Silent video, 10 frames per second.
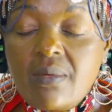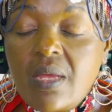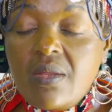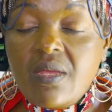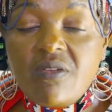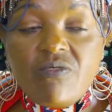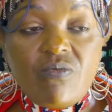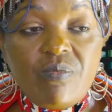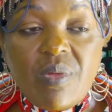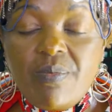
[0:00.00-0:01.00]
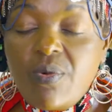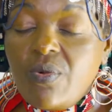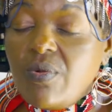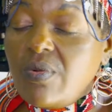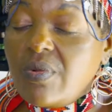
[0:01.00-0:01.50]
a lot of
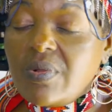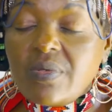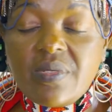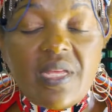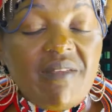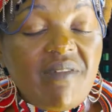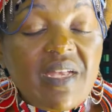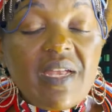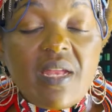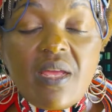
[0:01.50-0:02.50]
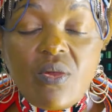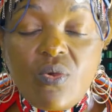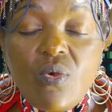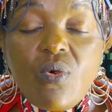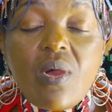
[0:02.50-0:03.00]
people even
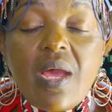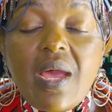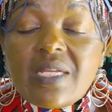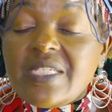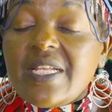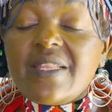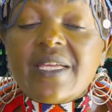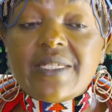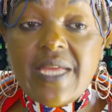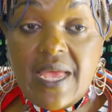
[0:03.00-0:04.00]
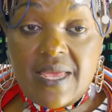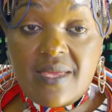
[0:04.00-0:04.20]
go until they die.